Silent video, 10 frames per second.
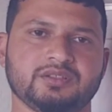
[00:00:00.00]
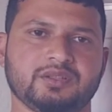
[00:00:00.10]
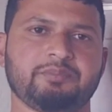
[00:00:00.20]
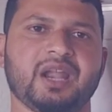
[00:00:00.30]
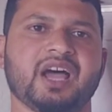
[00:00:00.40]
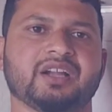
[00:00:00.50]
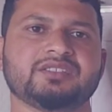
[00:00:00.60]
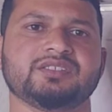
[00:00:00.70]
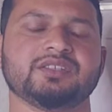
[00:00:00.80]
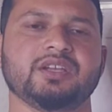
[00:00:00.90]
The
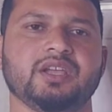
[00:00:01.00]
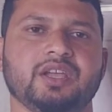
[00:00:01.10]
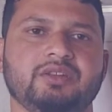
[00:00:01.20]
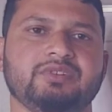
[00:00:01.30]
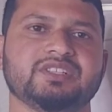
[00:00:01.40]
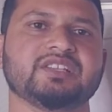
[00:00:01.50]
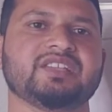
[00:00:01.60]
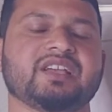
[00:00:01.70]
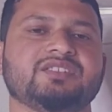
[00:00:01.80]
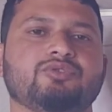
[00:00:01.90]
plants in which the
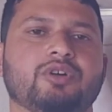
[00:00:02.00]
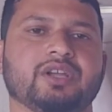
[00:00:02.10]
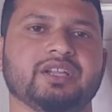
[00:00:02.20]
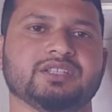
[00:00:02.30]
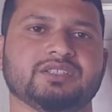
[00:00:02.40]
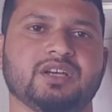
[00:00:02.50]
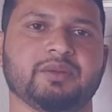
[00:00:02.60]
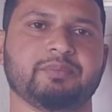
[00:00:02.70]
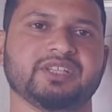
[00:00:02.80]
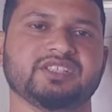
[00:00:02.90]
sex organs are
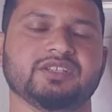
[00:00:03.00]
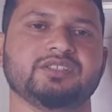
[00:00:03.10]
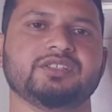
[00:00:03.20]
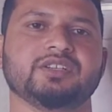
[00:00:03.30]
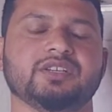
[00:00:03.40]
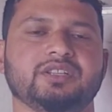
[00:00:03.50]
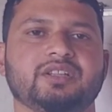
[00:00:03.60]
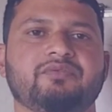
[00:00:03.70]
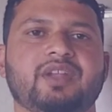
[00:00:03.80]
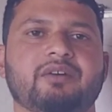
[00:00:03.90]
present in
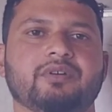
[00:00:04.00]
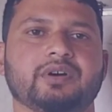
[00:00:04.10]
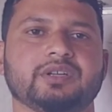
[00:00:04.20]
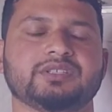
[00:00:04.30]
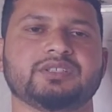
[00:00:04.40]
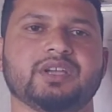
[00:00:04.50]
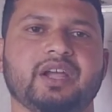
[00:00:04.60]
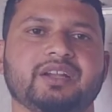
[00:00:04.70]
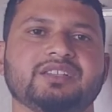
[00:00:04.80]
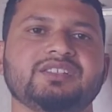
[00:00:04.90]
the flowers
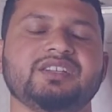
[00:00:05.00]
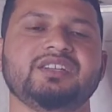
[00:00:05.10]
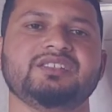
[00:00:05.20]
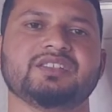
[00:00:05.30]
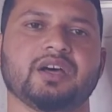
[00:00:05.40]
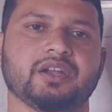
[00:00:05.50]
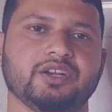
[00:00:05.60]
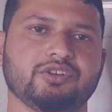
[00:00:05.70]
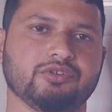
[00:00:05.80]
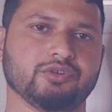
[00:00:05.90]
and the seeds are
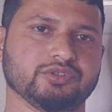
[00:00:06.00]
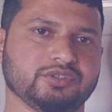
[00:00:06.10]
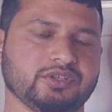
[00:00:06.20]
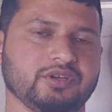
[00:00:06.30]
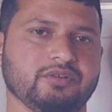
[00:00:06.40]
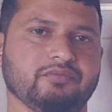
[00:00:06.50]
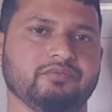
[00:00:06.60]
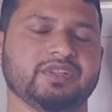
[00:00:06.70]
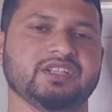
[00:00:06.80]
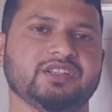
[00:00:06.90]
enclosed
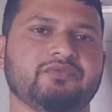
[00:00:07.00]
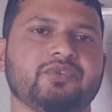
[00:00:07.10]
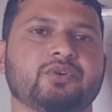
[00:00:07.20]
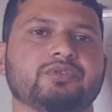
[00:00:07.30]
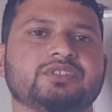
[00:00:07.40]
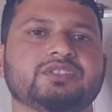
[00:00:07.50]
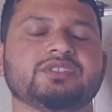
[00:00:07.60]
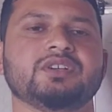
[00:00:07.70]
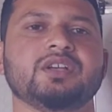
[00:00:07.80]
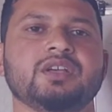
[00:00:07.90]
within the fruits.
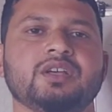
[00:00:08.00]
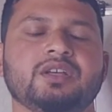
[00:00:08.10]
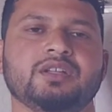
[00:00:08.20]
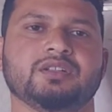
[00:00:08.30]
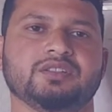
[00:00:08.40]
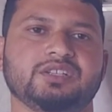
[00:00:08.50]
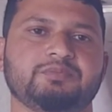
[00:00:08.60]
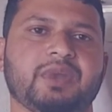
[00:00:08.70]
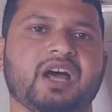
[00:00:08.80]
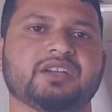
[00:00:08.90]

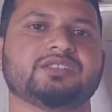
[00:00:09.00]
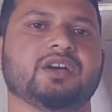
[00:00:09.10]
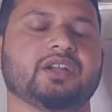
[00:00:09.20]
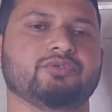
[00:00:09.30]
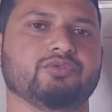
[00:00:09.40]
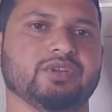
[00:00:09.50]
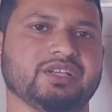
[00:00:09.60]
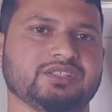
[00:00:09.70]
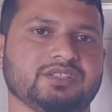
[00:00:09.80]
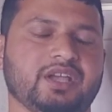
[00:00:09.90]
These plants are known
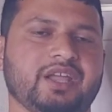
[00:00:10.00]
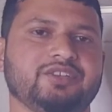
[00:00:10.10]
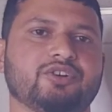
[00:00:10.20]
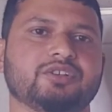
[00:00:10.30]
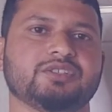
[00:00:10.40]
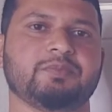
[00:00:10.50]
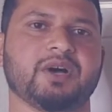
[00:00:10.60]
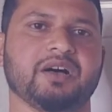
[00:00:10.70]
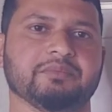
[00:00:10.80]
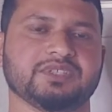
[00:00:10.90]
as
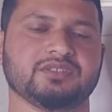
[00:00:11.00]
angiosperms.